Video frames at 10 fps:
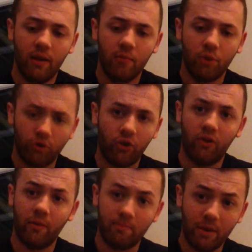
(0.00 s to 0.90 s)
push
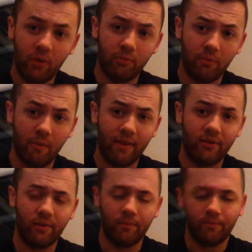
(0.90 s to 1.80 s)
on and build
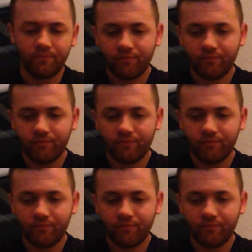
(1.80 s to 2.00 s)
momentum.